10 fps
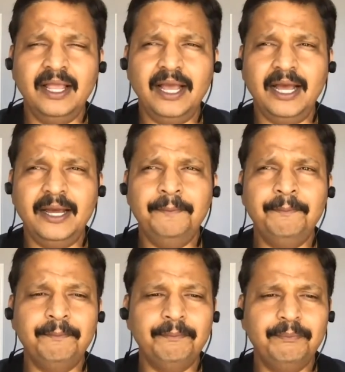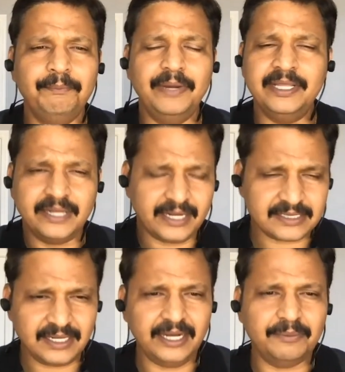in the next
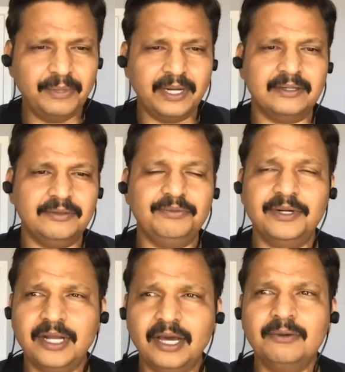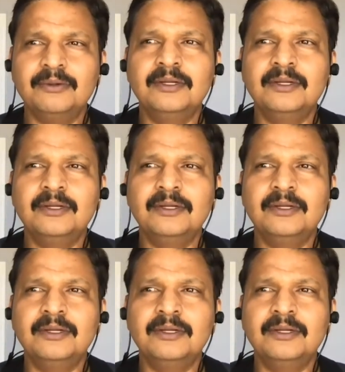slide. But for now,